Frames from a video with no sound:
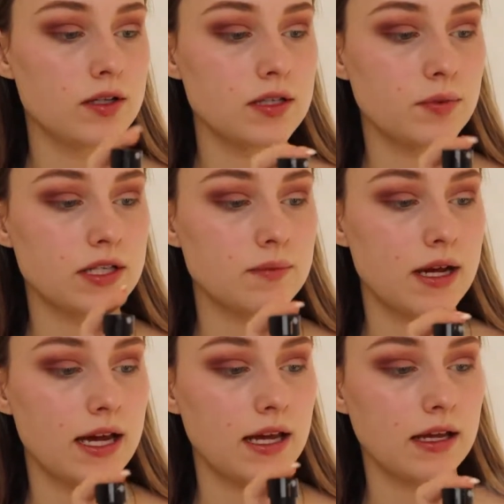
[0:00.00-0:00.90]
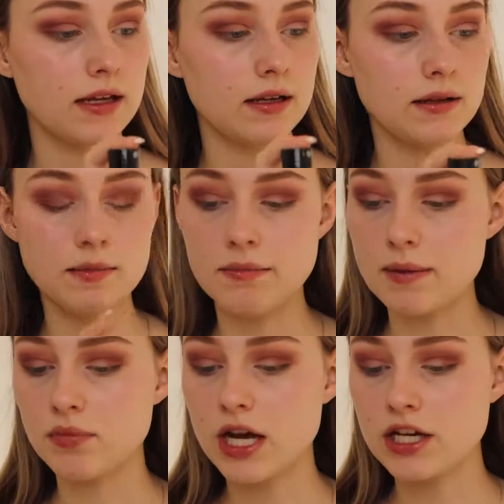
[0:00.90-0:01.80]
spritz my
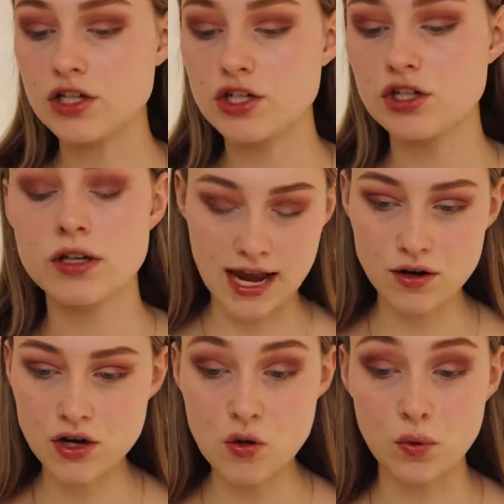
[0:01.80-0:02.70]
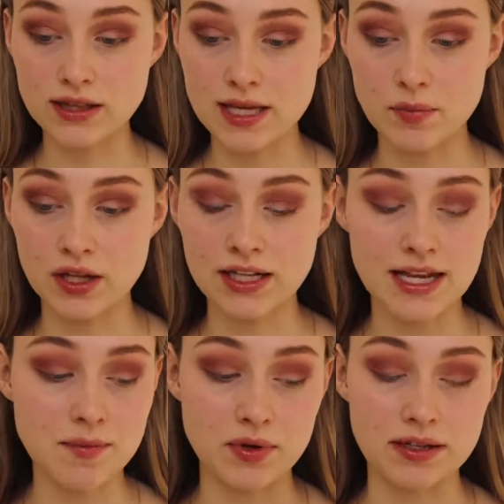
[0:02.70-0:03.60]
brush. I don't know what they put in
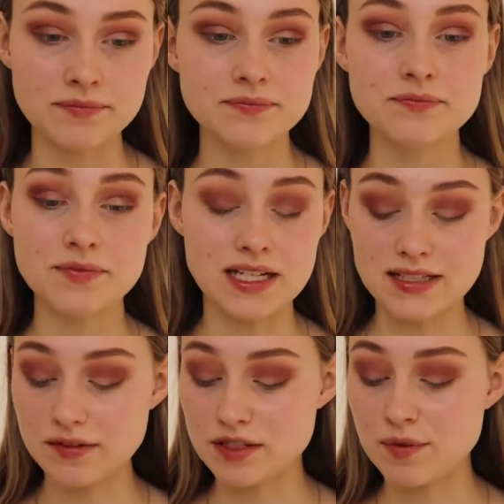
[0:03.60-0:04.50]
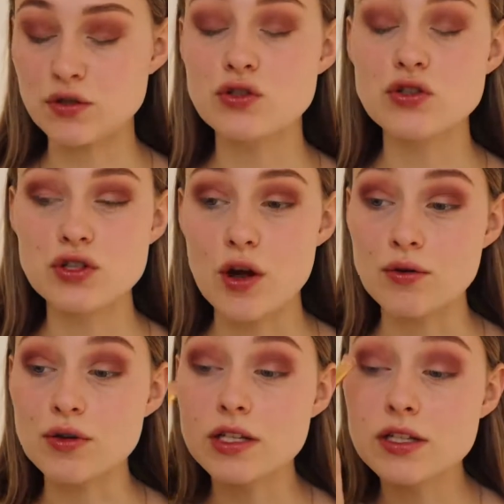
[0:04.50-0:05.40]
it, but that stuff smells
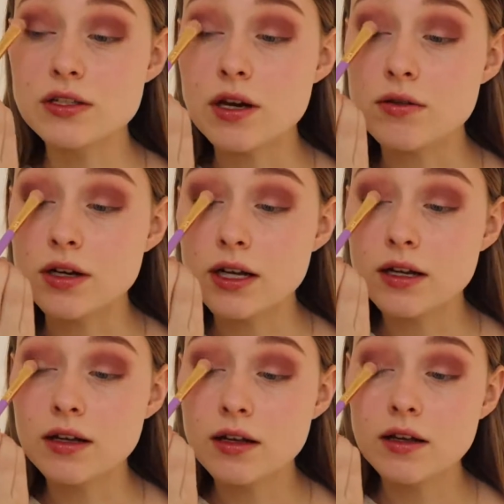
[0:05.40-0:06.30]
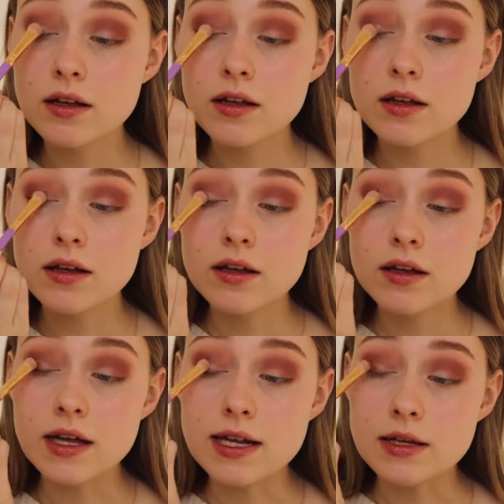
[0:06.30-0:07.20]
so good.
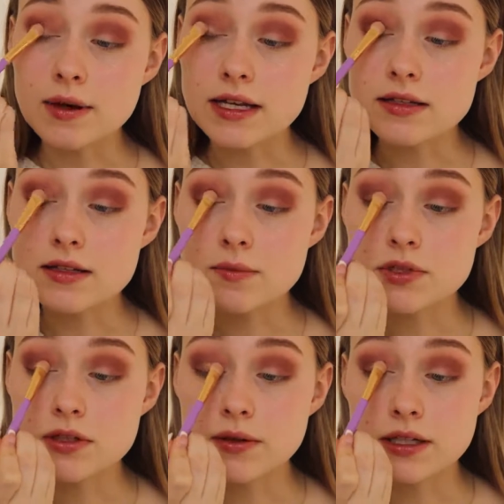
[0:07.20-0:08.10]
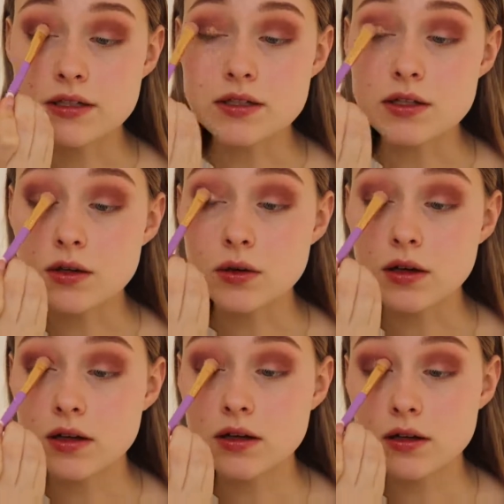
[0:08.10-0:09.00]
Anyways, I'm just going to
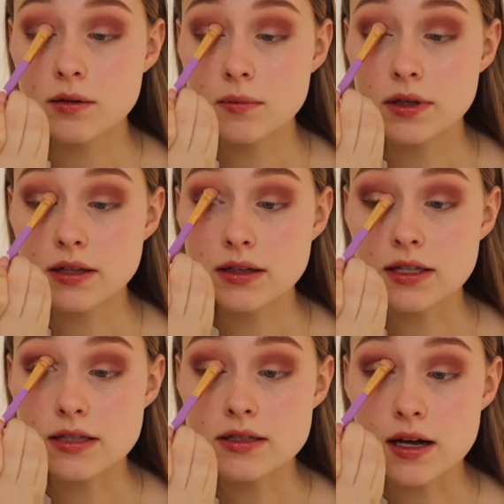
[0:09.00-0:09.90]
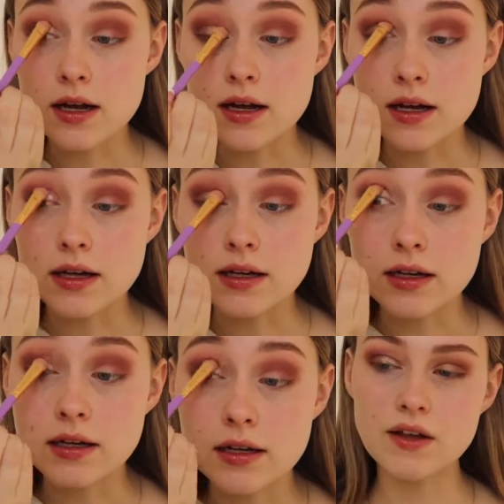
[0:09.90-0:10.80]
put this on.
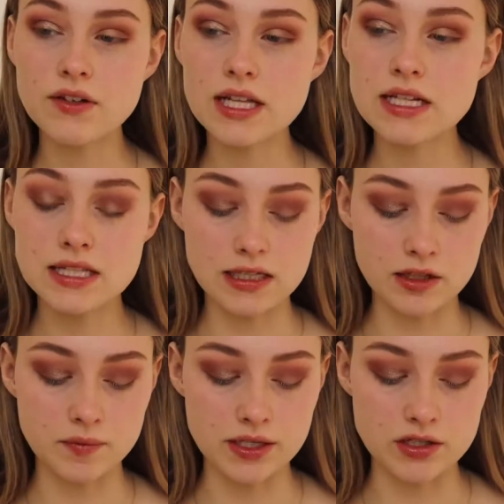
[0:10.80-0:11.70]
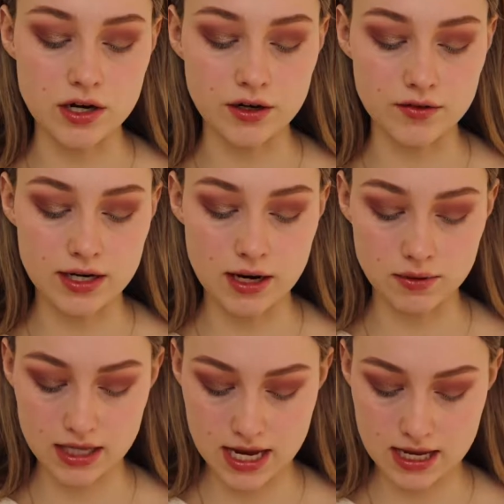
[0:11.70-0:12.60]
I feel like it's a little bit darker than I
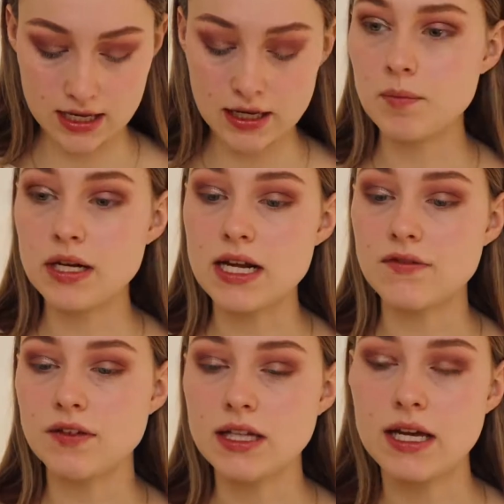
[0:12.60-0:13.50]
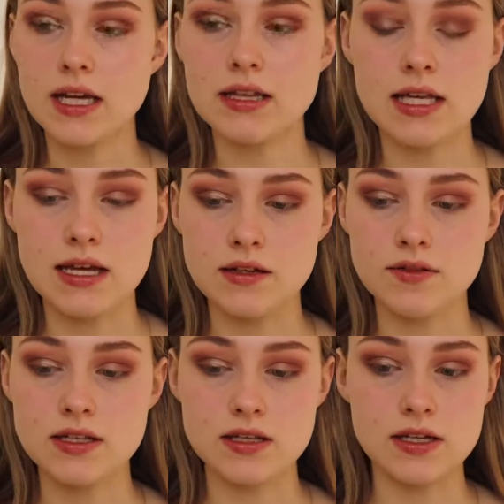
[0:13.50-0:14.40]
would like, but I feel like at the end of
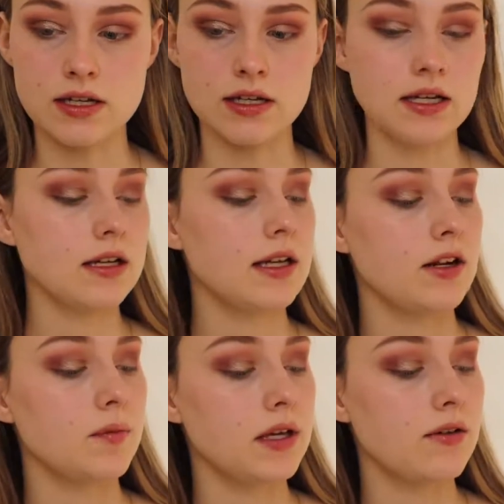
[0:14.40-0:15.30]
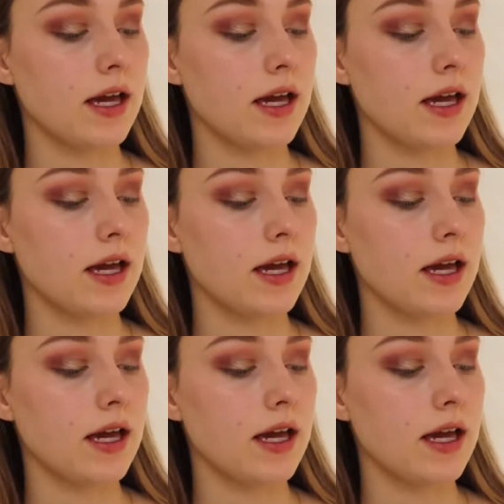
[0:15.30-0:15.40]
this look, it'll be